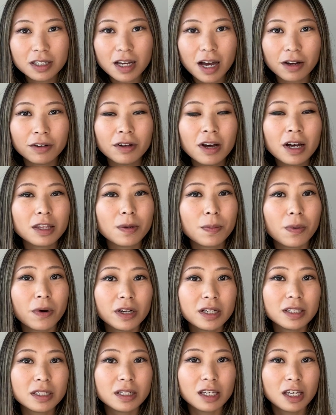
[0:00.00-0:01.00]
out the point
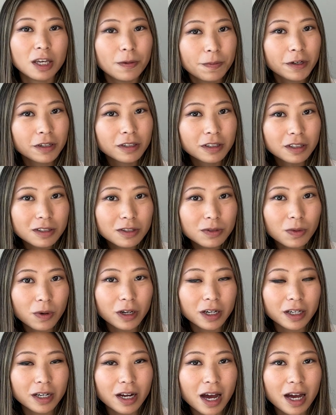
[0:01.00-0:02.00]
is to keep your clothes
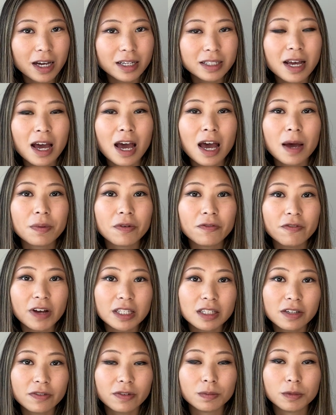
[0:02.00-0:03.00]
organized and
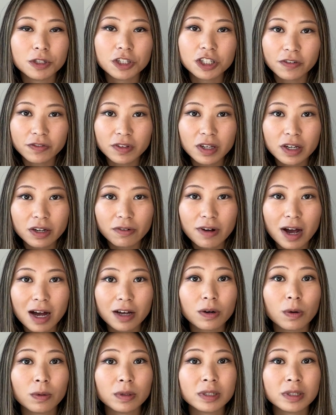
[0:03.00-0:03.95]
prevent it from shifting around or